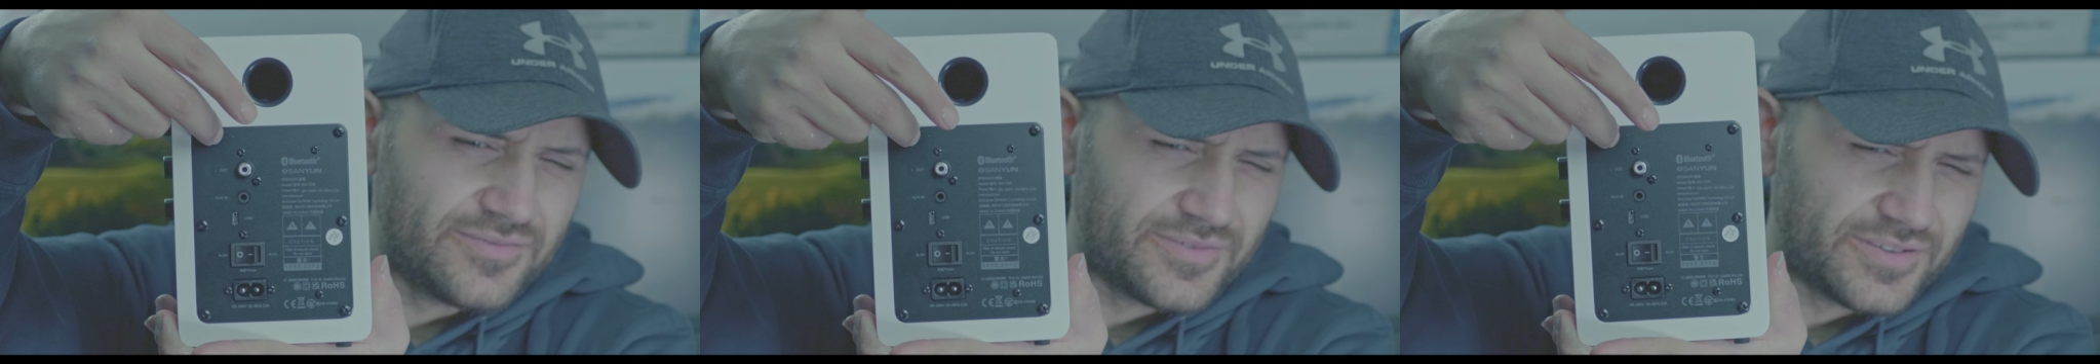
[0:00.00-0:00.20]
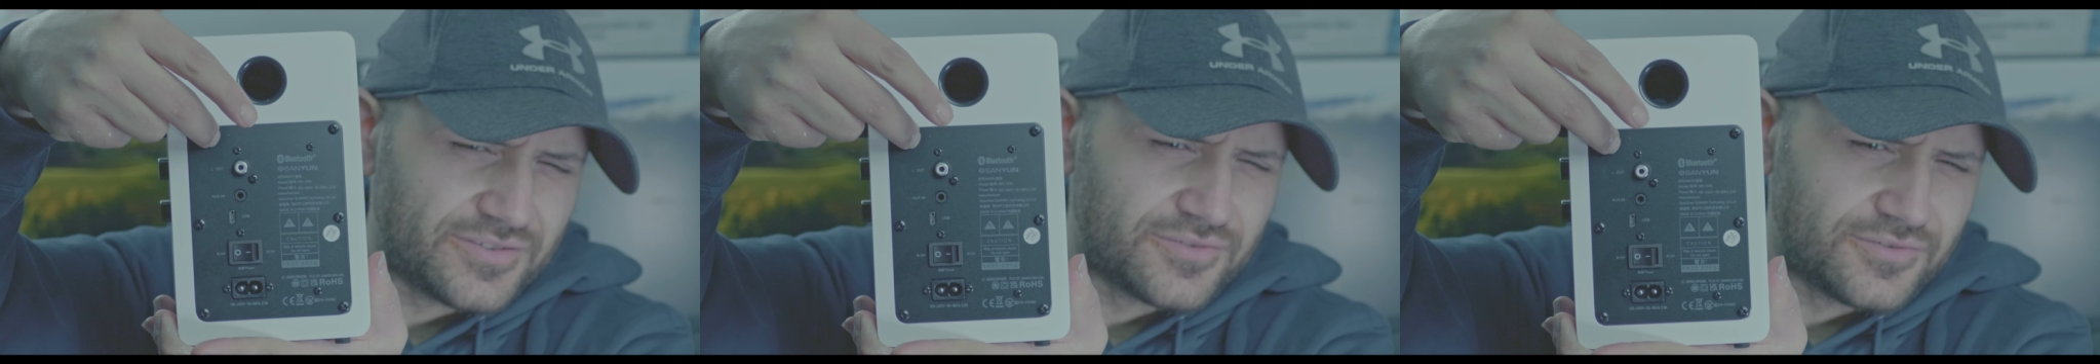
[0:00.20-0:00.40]

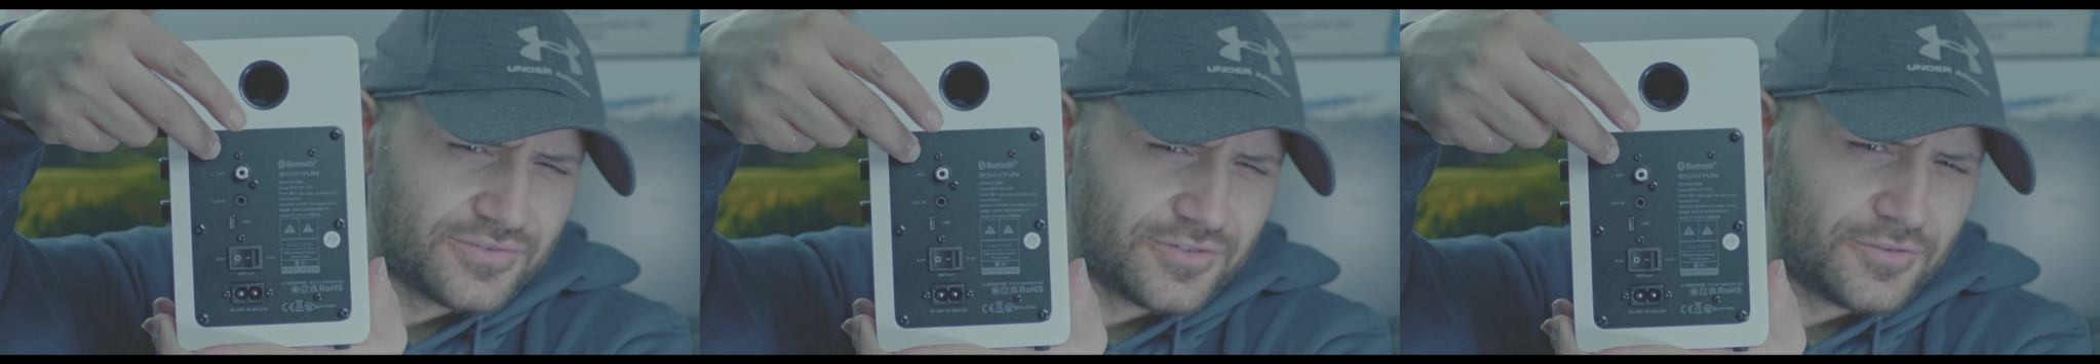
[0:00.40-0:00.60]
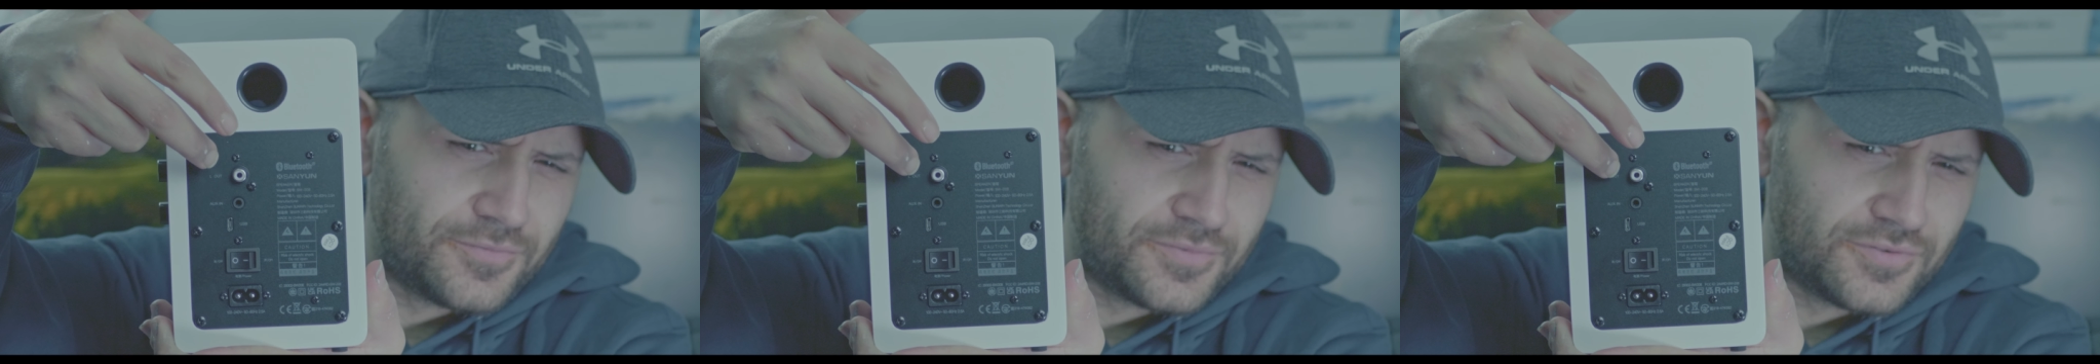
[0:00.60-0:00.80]
what it's called,
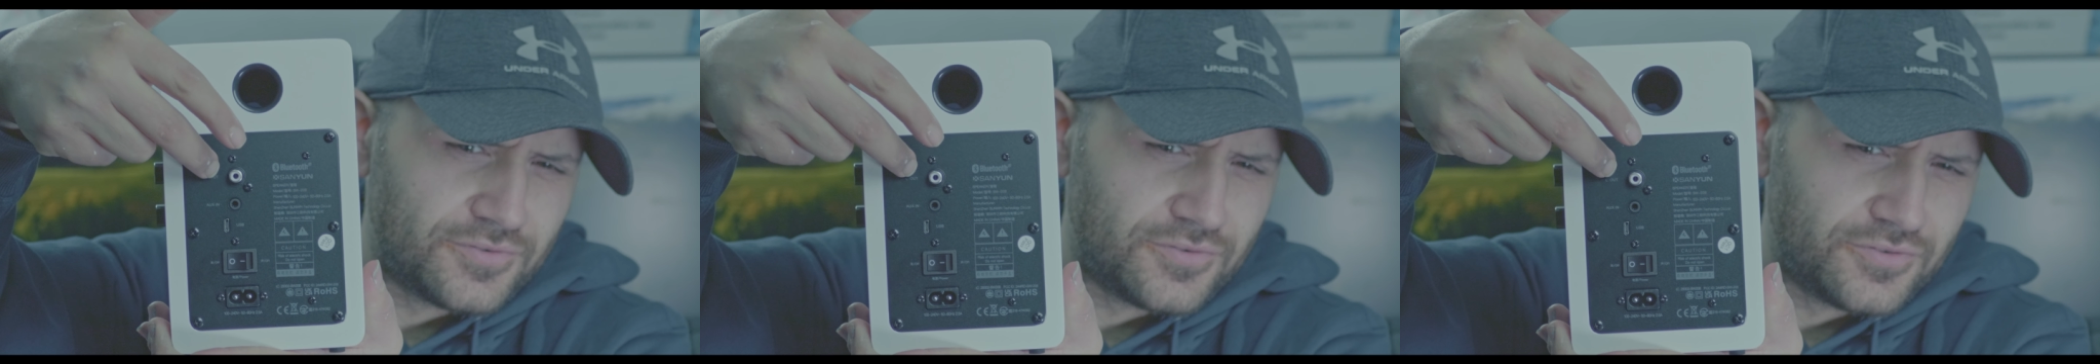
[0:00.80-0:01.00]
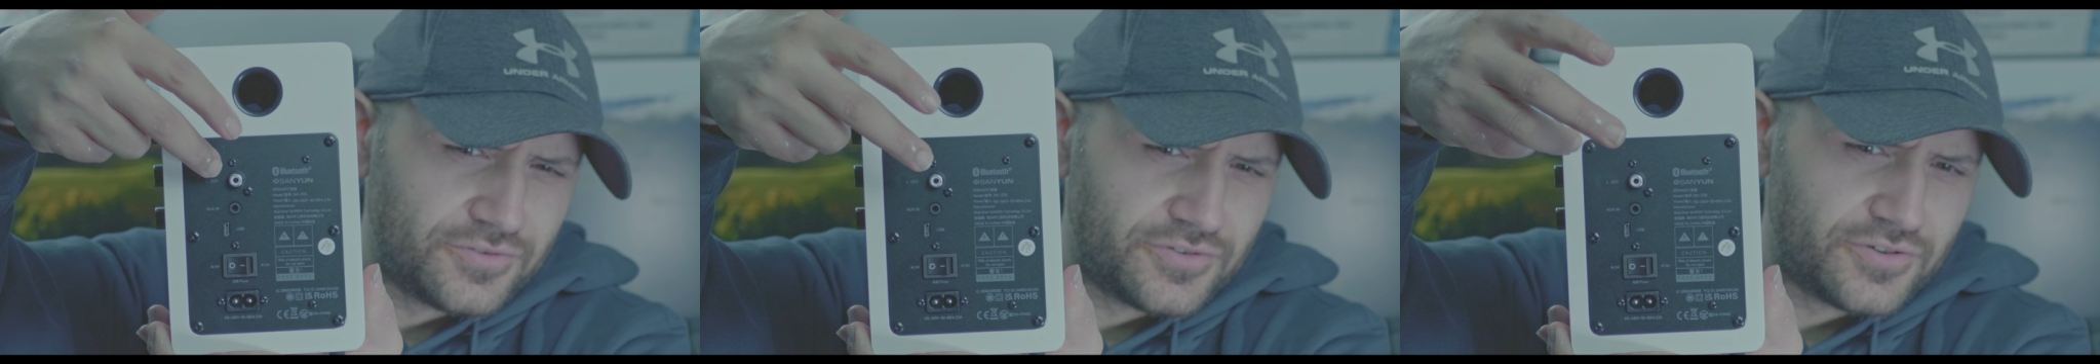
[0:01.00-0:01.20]

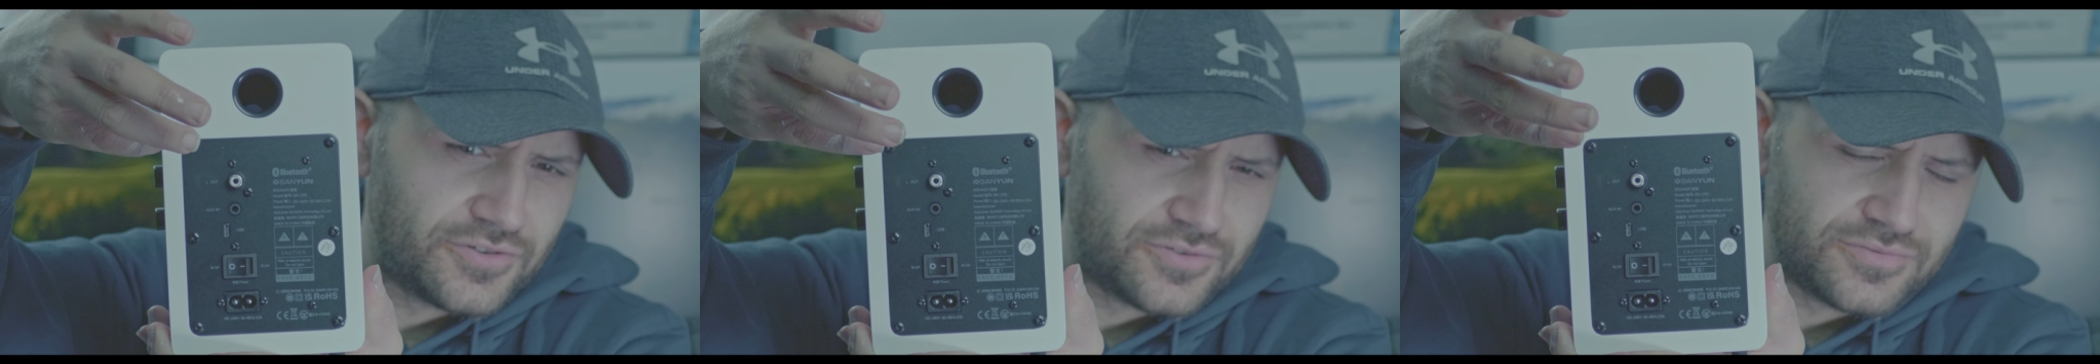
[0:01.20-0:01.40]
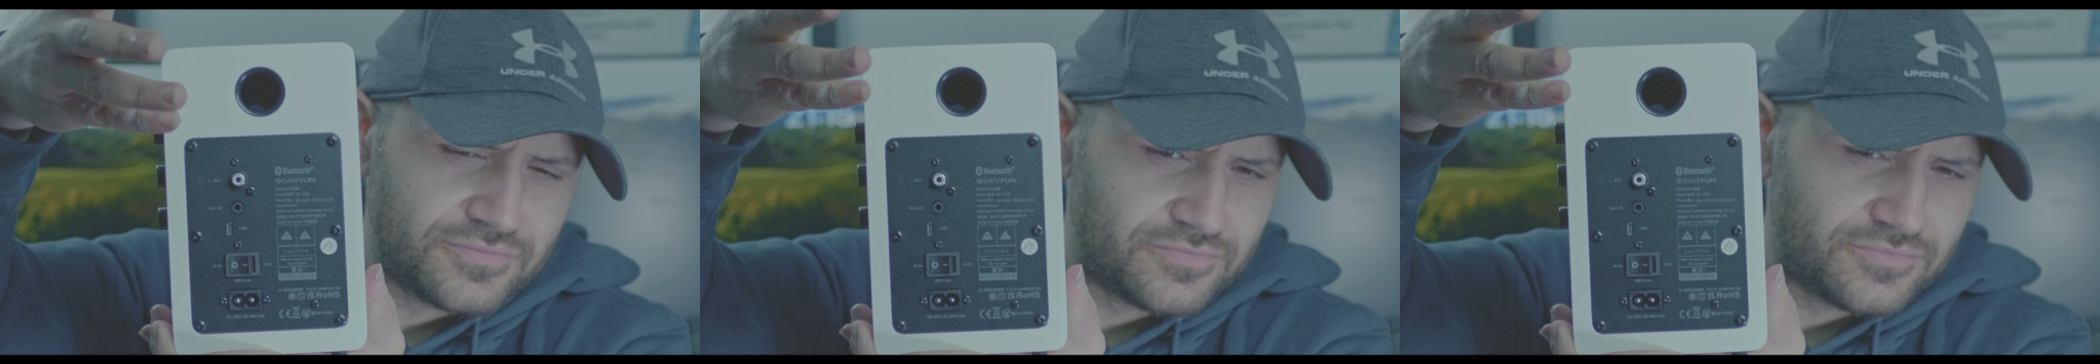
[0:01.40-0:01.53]
optical audio